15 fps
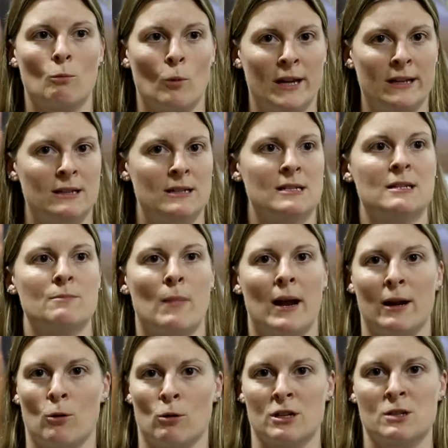witnessed
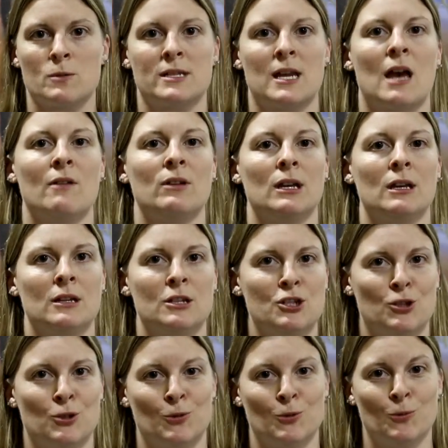my horse was having an
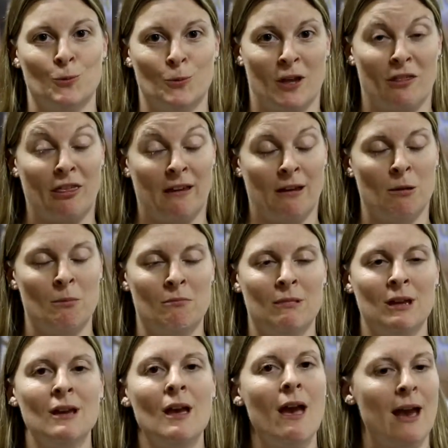issue with him,
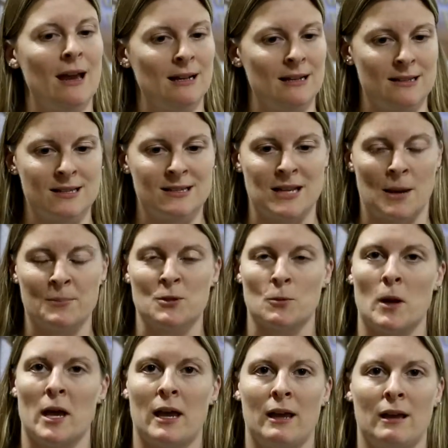and he stepped
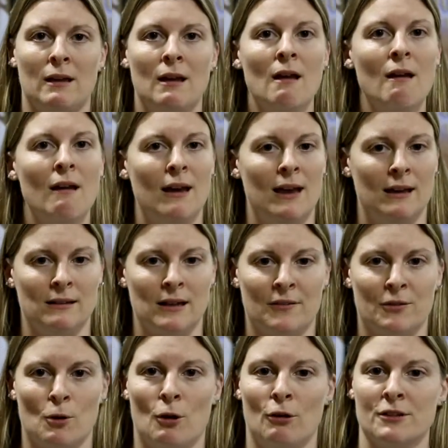away and
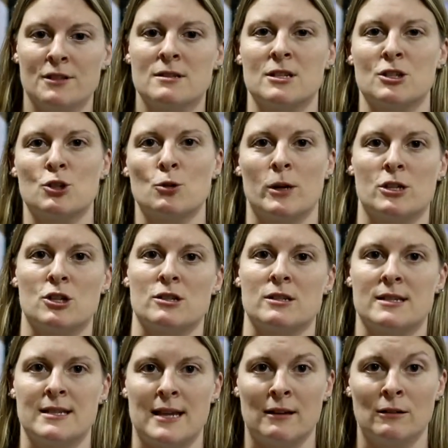let the whole situation
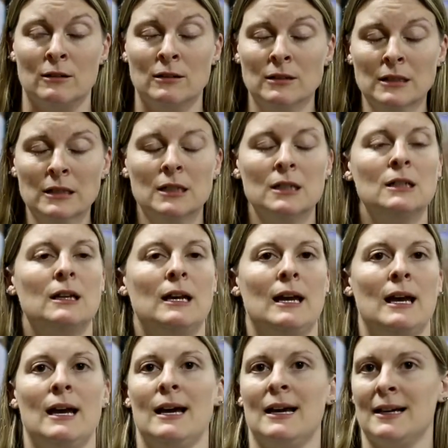settle,
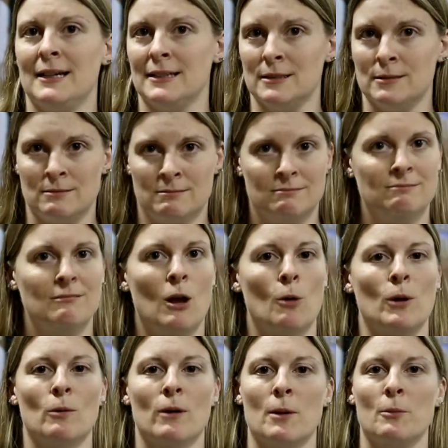and
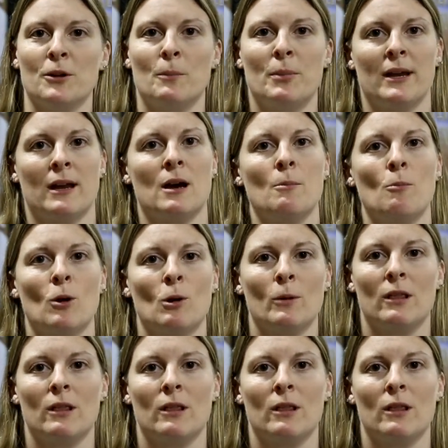we were able to pick up where